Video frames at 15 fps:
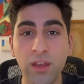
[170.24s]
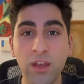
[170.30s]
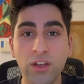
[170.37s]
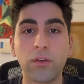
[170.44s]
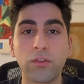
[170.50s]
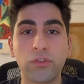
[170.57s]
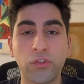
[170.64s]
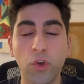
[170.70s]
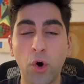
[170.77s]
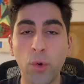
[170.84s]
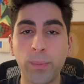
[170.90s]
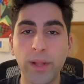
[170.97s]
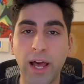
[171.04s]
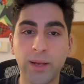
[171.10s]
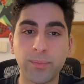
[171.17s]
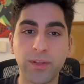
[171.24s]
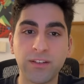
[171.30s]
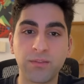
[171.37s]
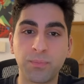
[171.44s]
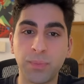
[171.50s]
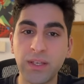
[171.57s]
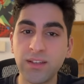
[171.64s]
So Black
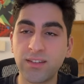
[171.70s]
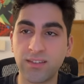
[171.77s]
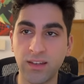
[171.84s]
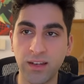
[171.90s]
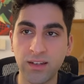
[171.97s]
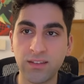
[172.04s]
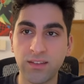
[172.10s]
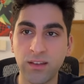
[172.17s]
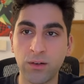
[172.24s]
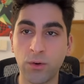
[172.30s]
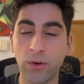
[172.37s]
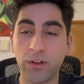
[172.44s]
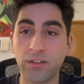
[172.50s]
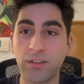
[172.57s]
plays b6 in order